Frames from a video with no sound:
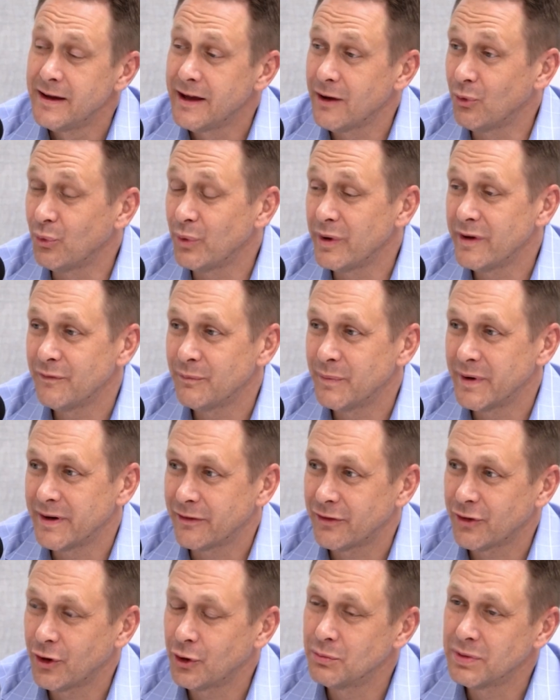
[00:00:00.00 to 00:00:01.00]
It, we've
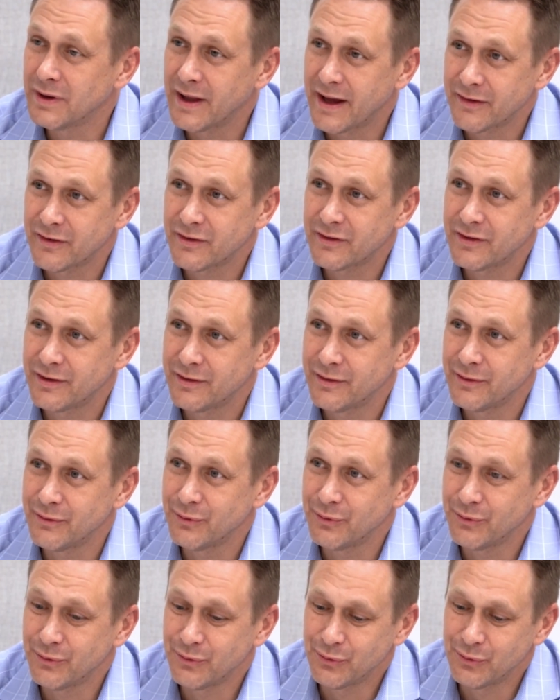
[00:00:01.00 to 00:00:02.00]
been so blessed
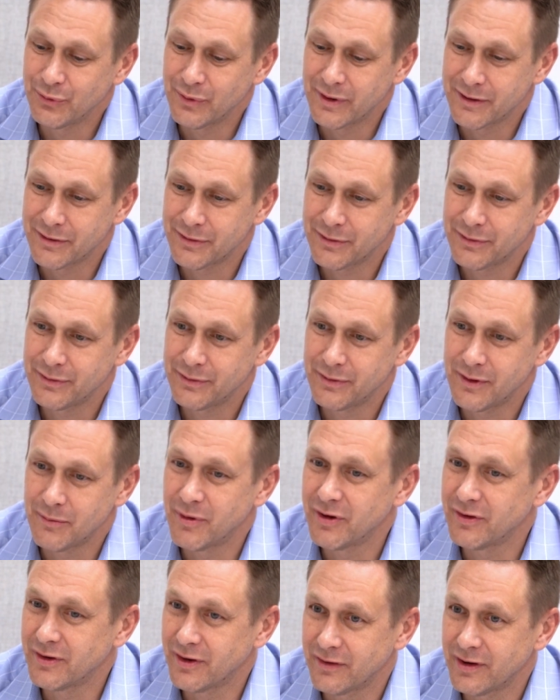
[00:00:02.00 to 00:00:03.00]
with the
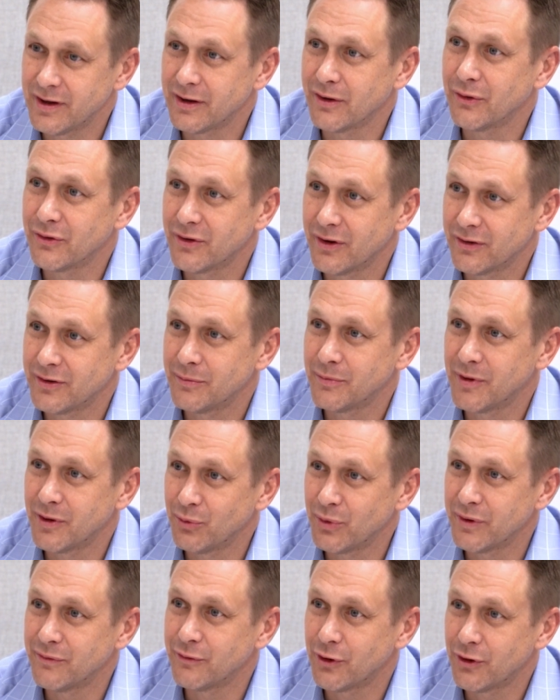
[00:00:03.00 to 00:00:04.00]
business ecosystem
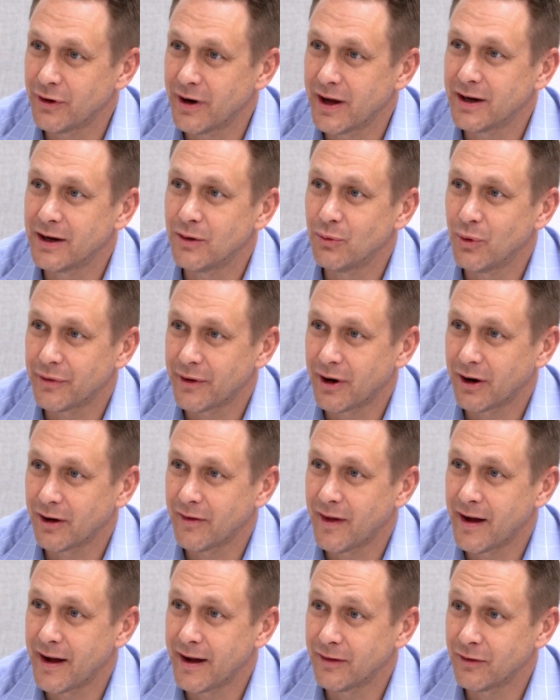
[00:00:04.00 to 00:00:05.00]
that we've created with our
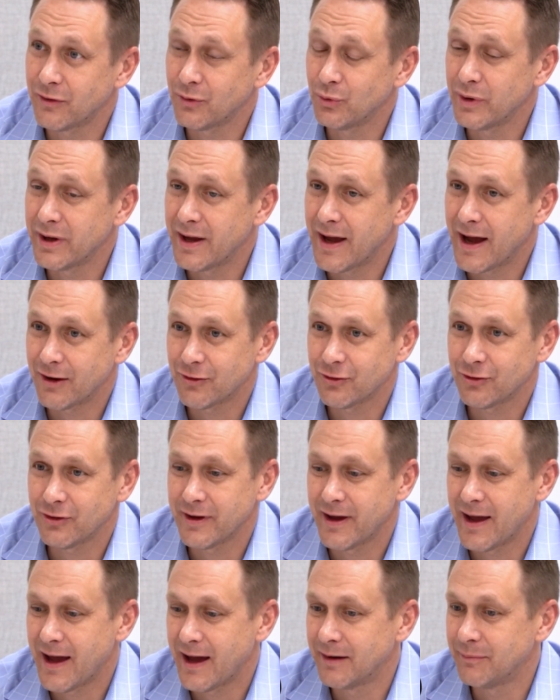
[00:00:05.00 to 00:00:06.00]
clients. We
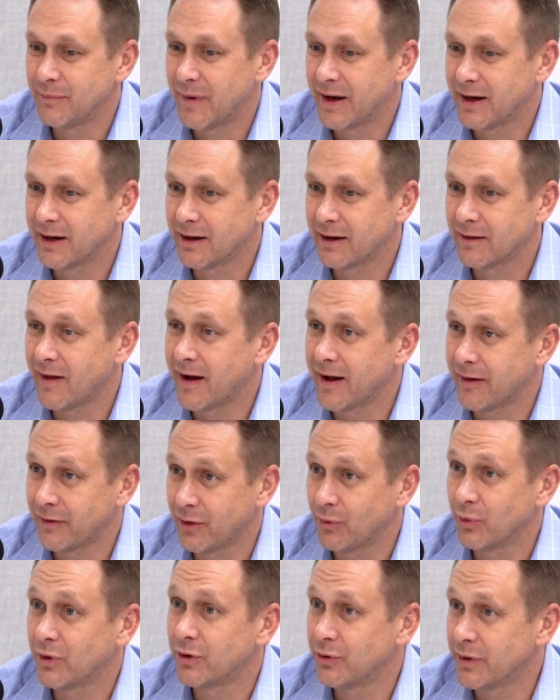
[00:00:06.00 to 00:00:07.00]
actually had many
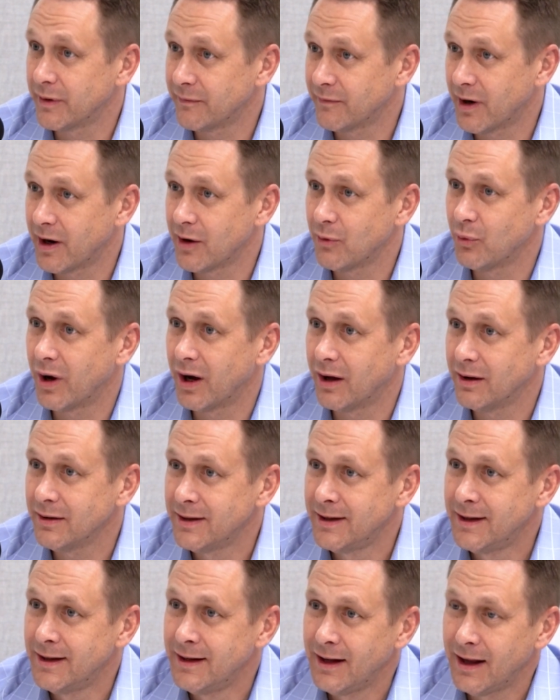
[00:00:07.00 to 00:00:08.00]
clients that were doing very
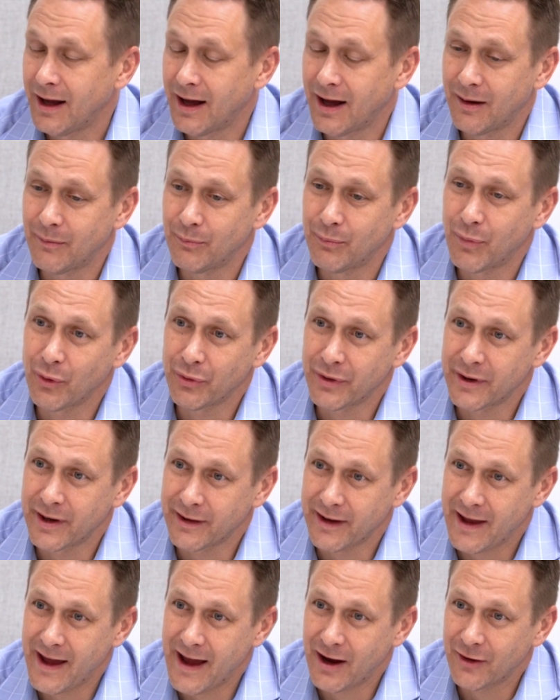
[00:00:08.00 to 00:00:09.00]
well, um, both in
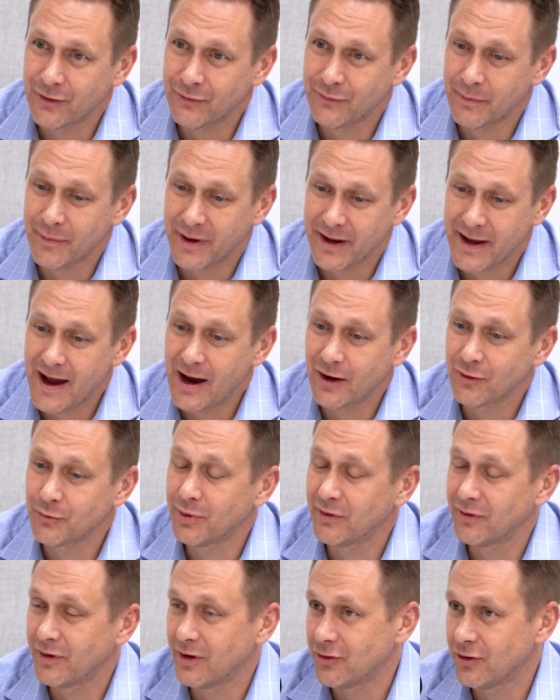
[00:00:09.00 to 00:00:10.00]
a cash from a
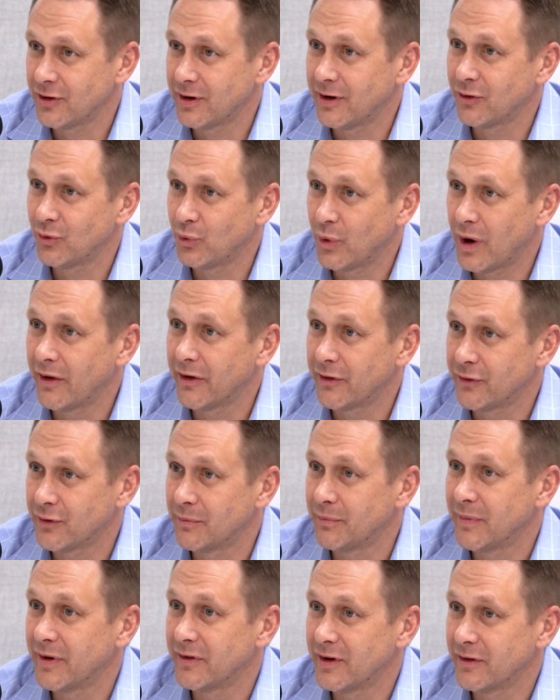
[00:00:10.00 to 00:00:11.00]
cash position as well as
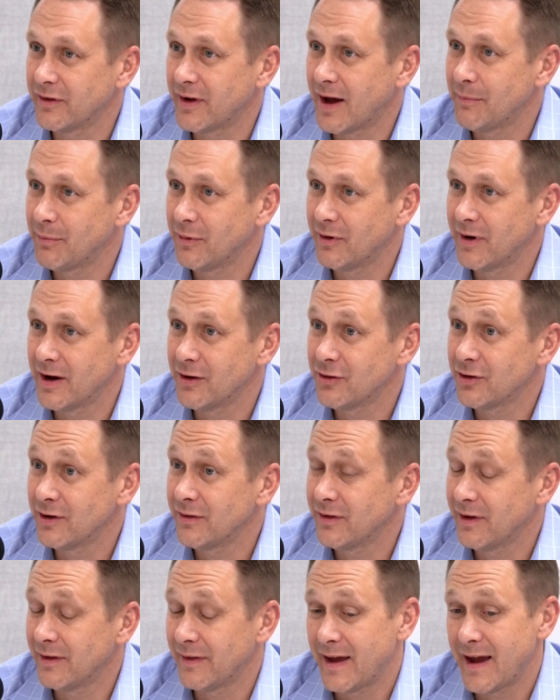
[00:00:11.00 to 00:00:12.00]
from business
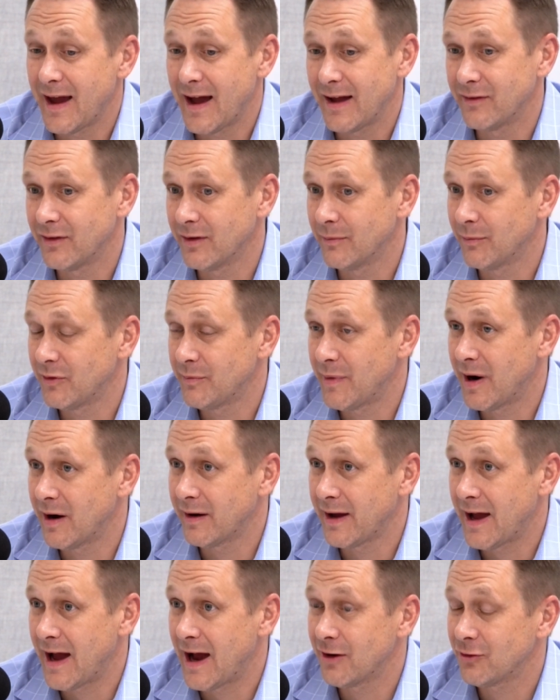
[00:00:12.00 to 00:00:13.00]
operations, and they had some
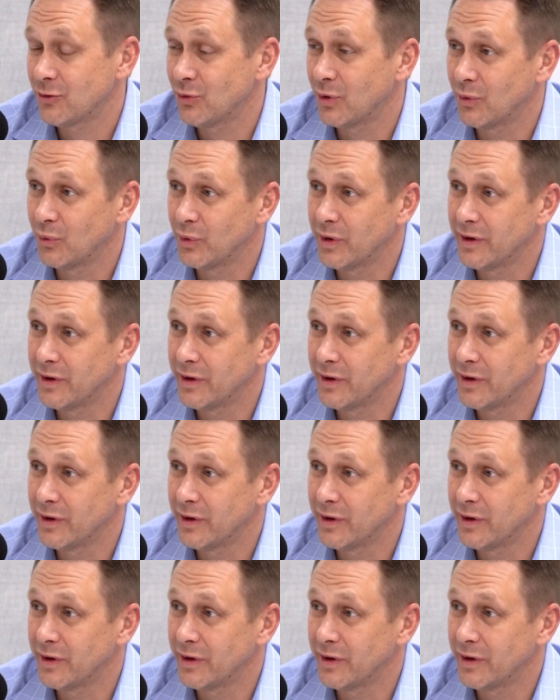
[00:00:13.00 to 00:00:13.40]
spare cash. were